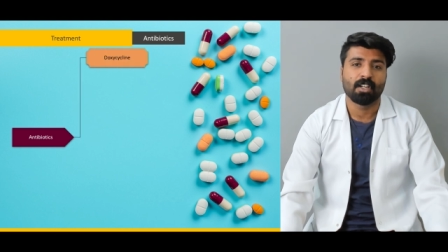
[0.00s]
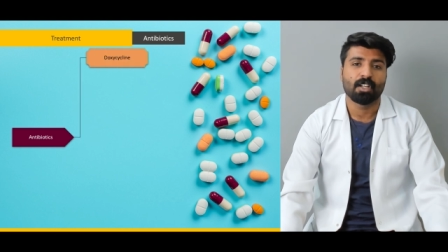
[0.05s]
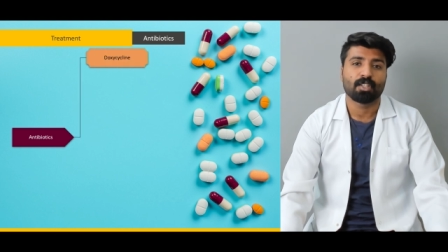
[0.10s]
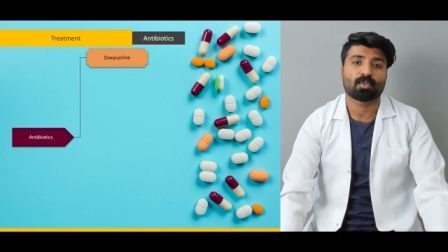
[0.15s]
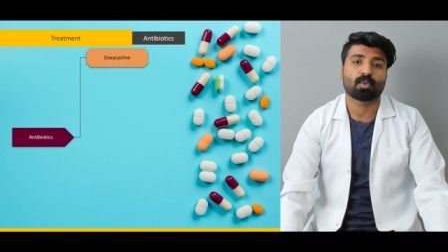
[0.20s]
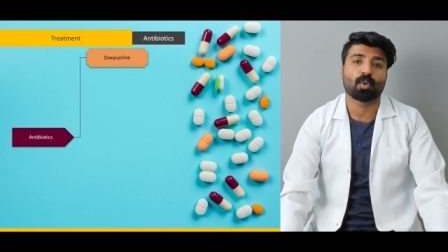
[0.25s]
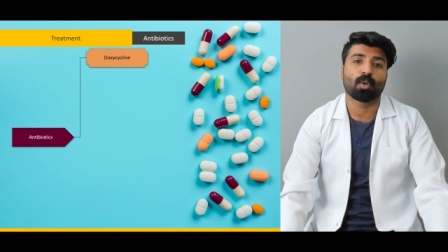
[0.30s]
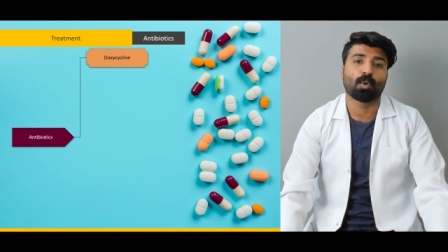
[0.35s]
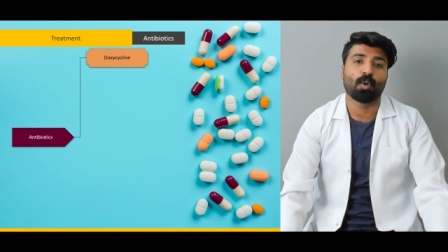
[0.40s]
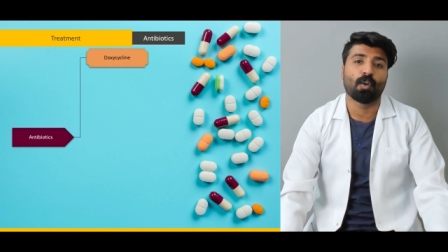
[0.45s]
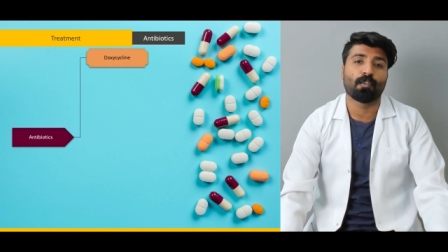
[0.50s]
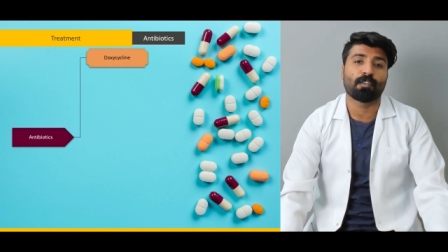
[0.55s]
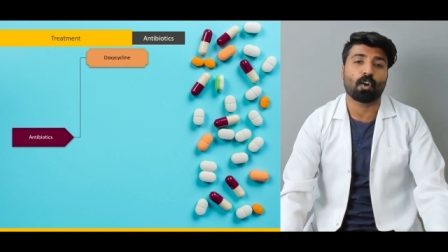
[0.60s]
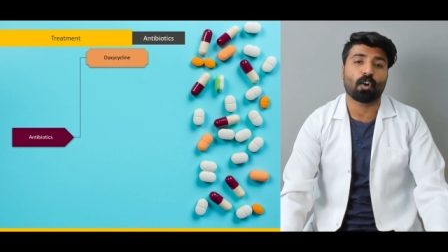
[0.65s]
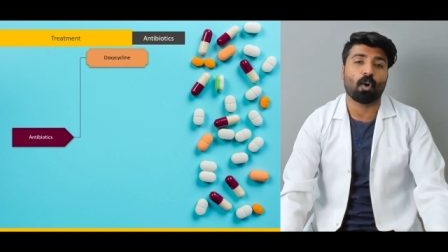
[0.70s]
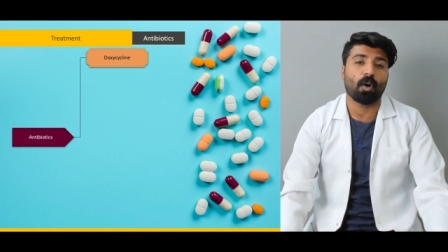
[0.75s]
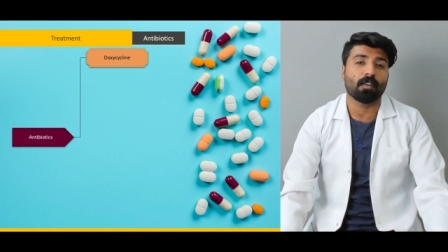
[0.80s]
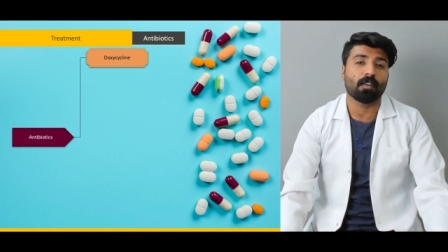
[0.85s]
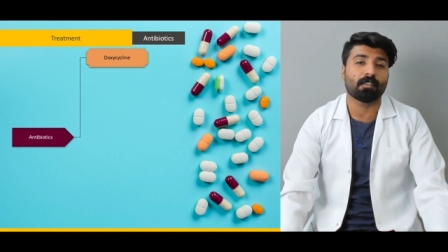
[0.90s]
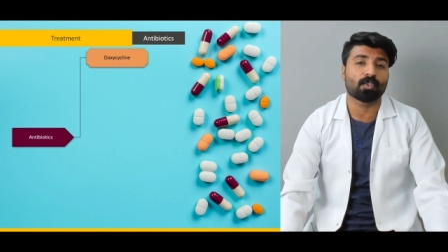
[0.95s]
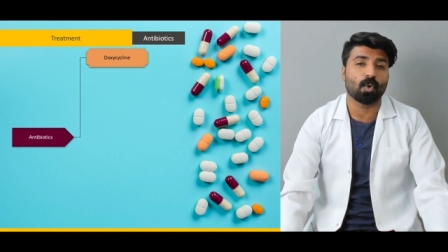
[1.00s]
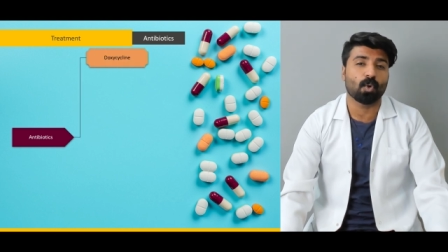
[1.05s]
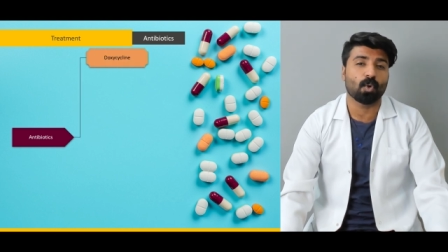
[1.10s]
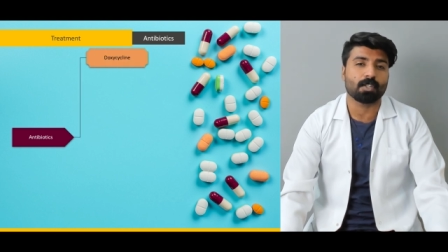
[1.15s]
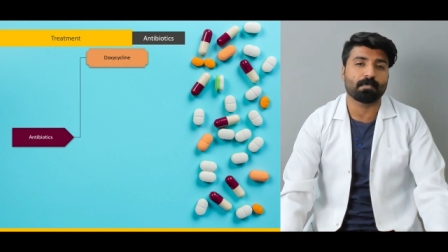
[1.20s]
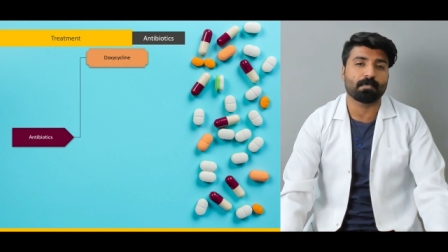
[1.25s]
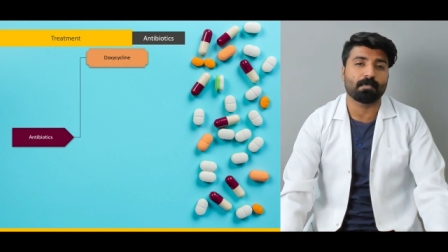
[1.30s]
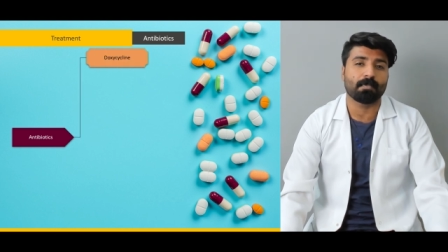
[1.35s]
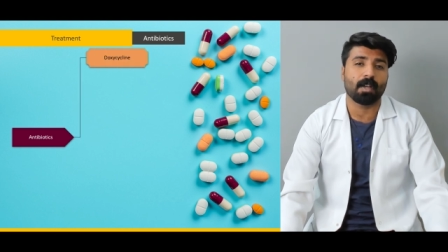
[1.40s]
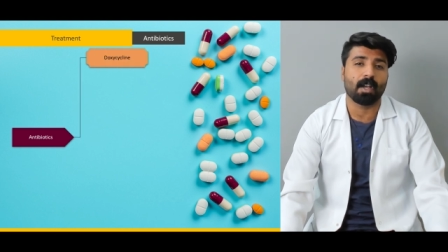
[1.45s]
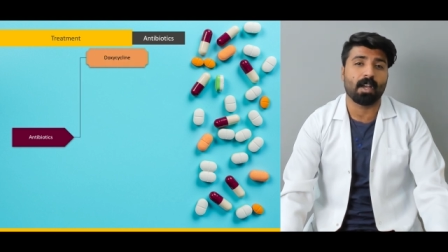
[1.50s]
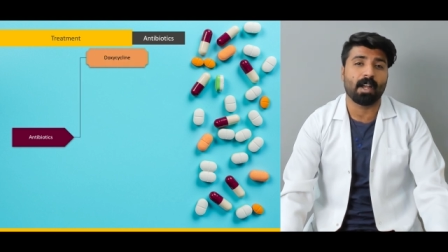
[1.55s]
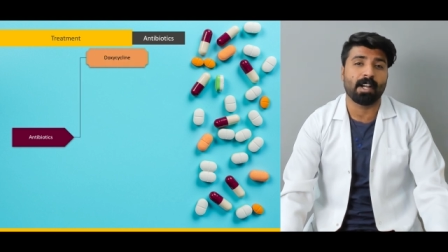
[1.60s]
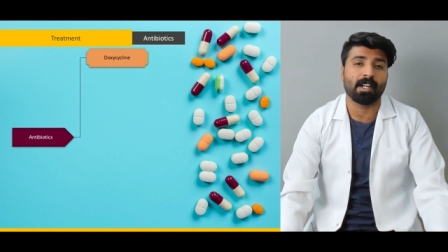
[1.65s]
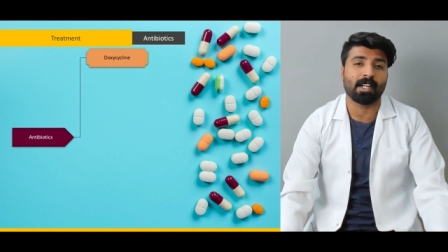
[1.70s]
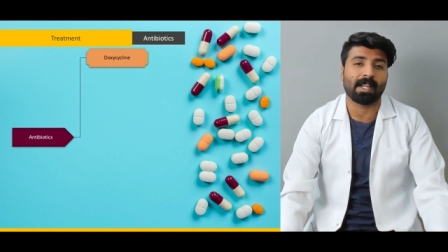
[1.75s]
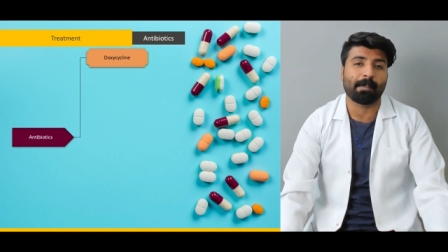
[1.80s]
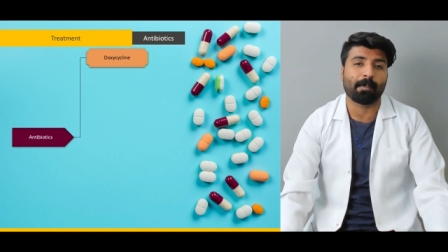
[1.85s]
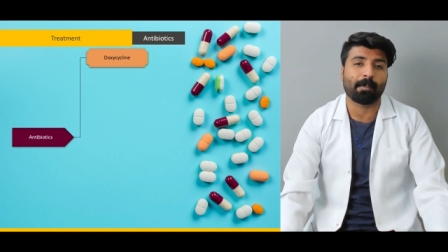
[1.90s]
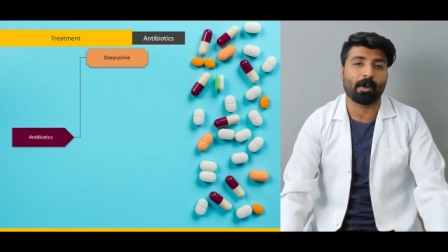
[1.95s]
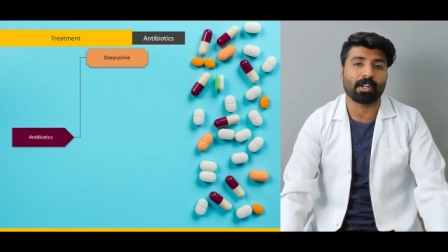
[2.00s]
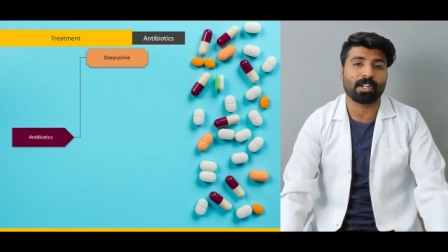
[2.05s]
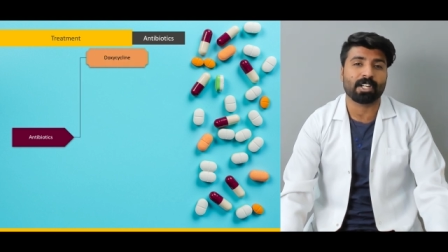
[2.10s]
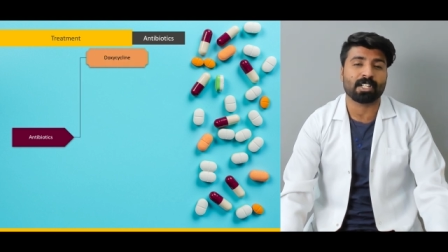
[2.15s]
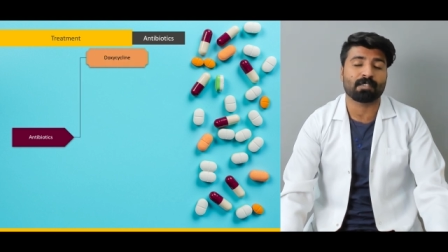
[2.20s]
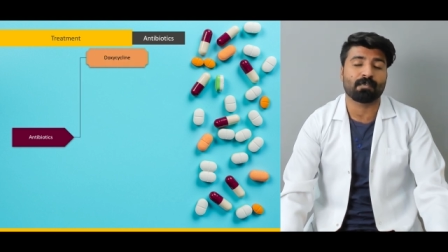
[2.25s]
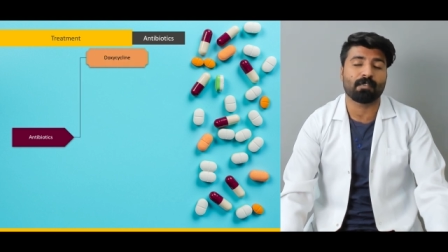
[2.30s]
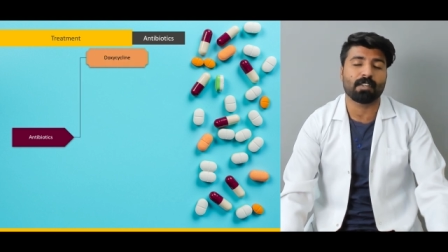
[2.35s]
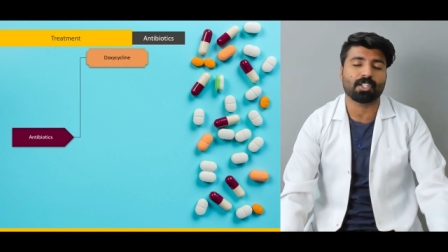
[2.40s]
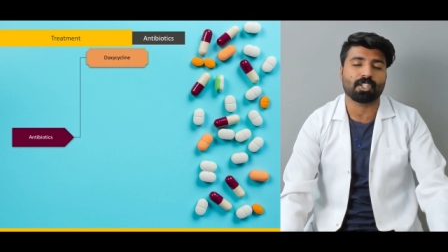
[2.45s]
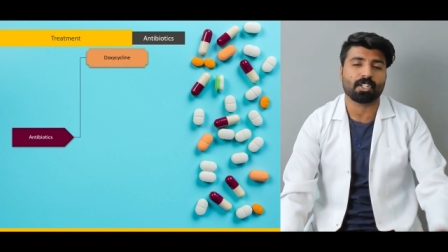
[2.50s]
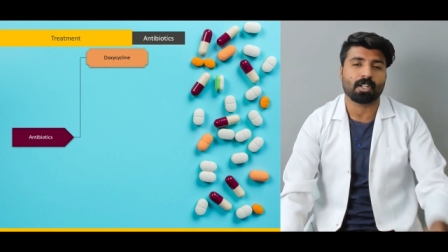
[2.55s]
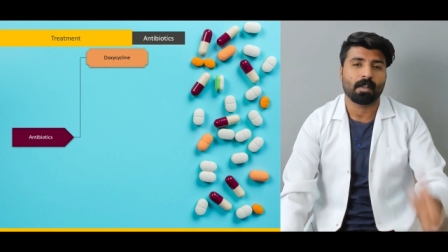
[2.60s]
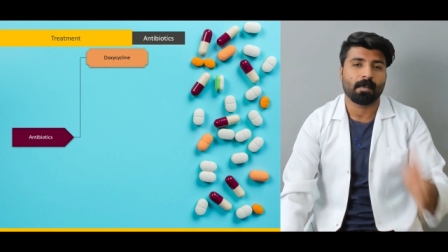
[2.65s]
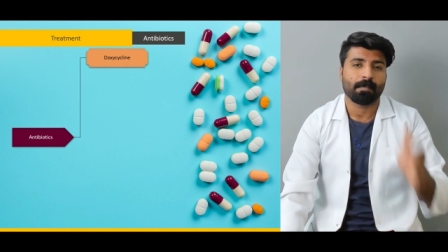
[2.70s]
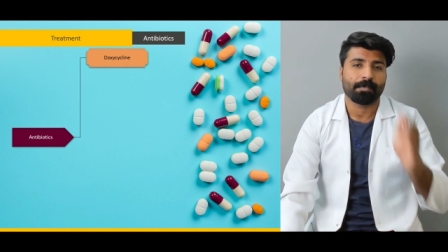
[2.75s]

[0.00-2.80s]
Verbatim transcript: So you'll go for all of those uh, antibiotics which